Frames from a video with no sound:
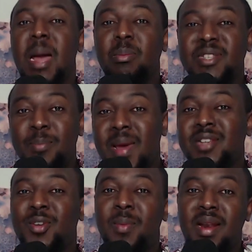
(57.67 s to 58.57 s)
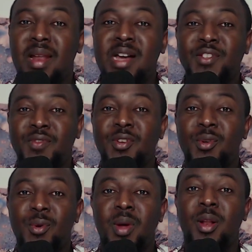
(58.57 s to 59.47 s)
So based on my last
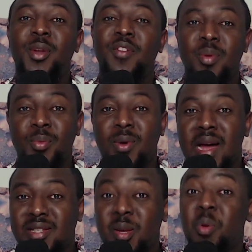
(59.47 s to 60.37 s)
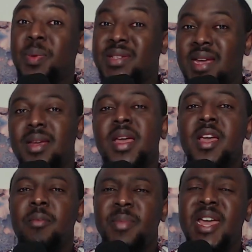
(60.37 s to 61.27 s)
video, a lot of people got some percent
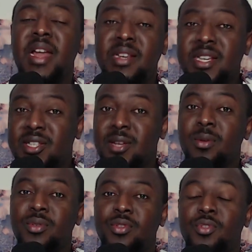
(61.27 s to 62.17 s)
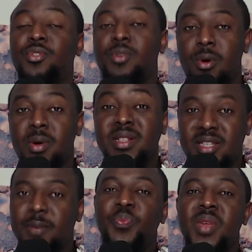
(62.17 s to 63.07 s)
me a detailed tutorial in
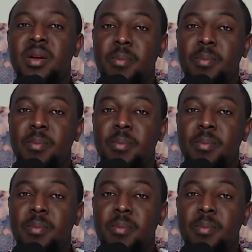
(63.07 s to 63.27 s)
tip.